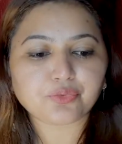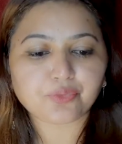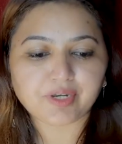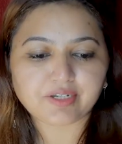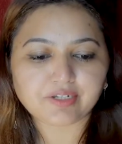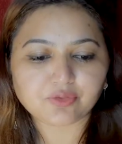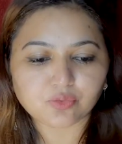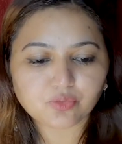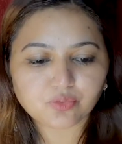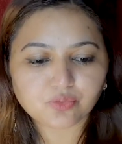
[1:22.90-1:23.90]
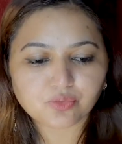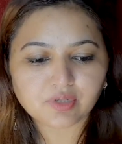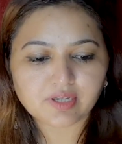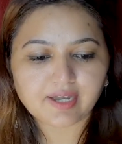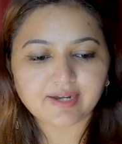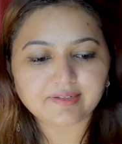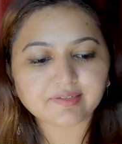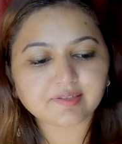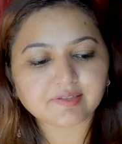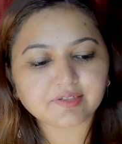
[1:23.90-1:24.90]
22. And this
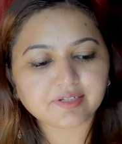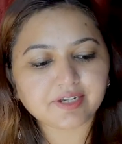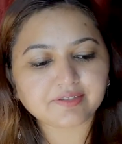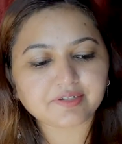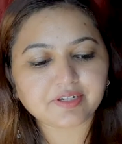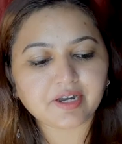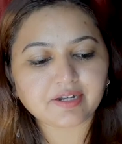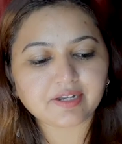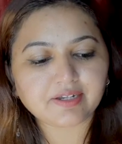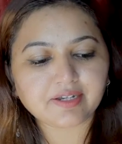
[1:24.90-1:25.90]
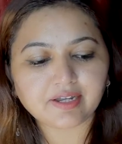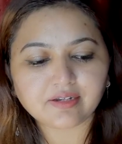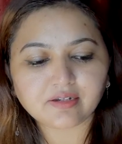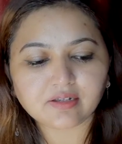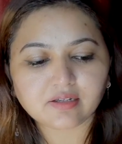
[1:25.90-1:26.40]
is the shade 310